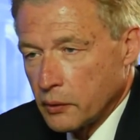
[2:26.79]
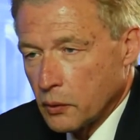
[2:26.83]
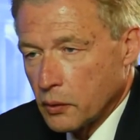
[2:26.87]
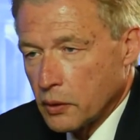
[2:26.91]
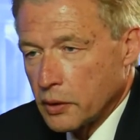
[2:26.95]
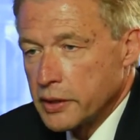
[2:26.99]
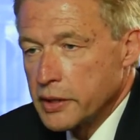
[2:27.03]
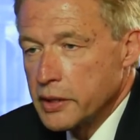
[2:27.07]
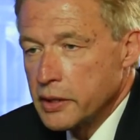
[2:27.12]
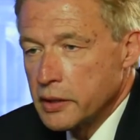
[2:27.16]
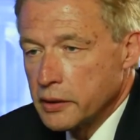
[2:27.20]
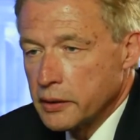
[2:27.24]
or
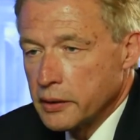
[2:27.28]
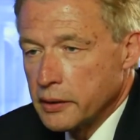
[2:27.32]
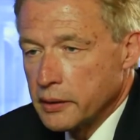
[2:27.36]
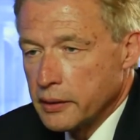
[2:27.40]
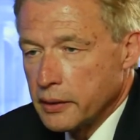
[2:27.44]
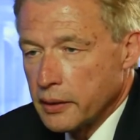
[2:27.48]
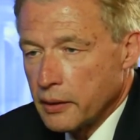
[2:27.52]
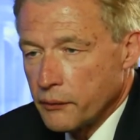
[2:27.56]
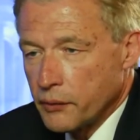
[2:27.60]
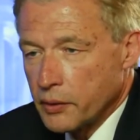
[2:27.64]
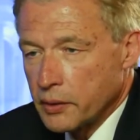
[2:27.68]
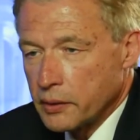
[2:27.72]
hear
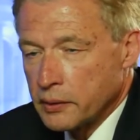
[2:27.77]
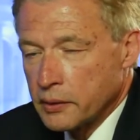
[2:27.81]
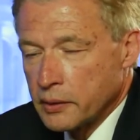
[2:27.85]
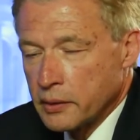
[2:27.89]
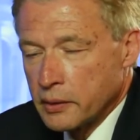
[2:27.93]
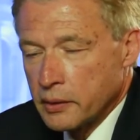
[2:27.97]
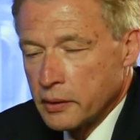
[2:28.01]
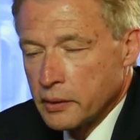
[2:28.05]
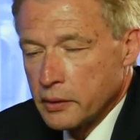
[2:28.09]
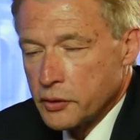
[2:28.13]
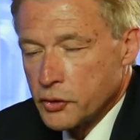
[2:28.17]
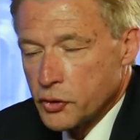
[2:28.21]
another
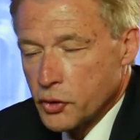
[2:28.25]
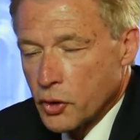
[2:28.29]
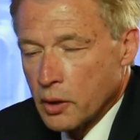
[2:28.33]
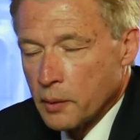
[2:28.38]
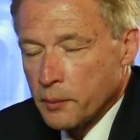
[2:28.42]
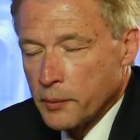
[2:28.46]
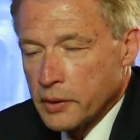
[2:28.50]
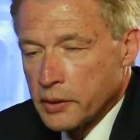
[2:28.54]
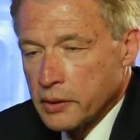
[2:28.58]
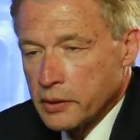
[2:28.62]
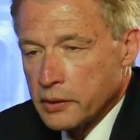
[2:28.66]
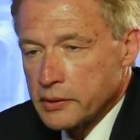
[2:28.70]

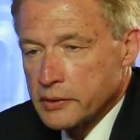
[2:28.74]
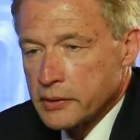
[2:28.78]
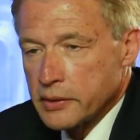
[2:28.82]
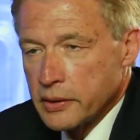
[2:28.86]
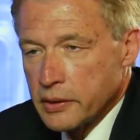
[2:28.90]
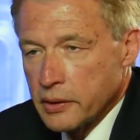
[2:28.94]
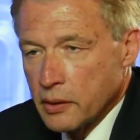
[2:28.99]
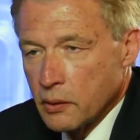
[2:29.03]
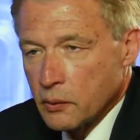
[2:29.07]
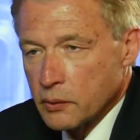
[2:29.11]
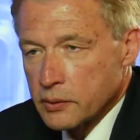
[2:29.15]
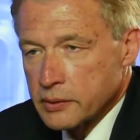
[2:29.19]
German
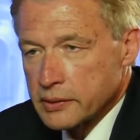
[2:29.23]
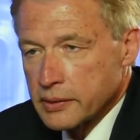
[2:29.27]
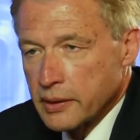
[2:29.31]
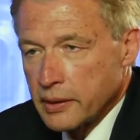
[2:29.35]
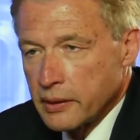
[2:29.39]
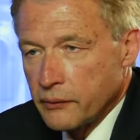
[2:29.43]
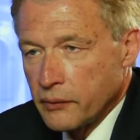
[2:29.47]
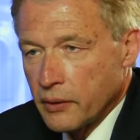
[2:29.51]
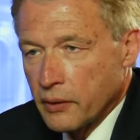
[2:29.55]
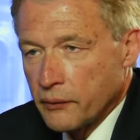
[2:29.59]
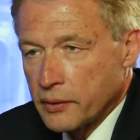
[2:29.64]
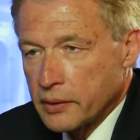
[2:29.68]
CEO say
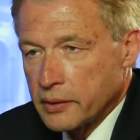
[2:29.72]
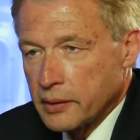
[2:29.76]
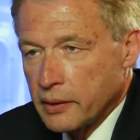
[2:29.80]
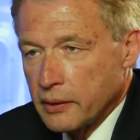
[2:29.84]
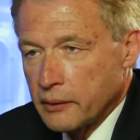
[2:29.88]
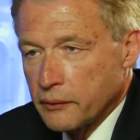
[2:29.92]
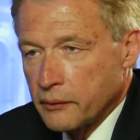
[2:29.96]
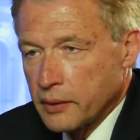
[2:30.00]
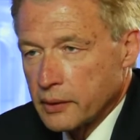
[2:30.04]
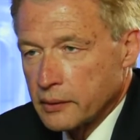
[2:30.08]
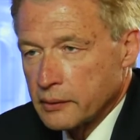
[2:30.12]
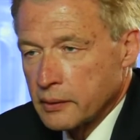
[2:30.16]
the other day
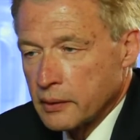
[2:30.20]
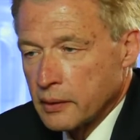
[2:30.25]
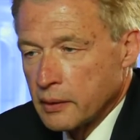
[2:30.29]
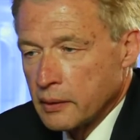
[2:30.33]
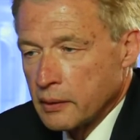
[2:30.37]
that